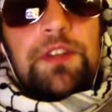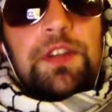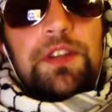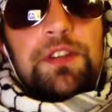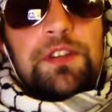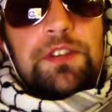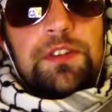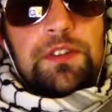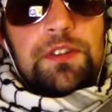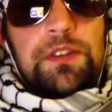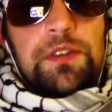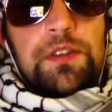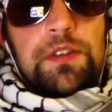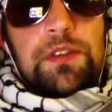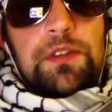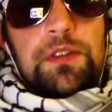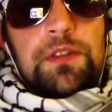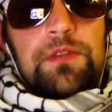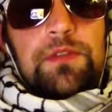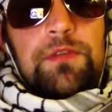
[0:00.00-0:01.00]

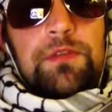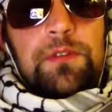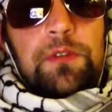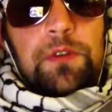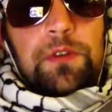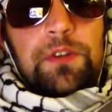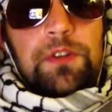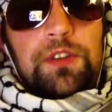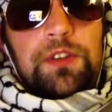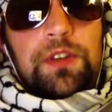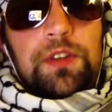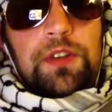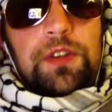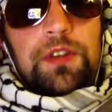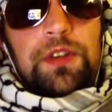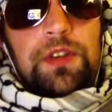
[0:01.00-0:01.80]
actually forcing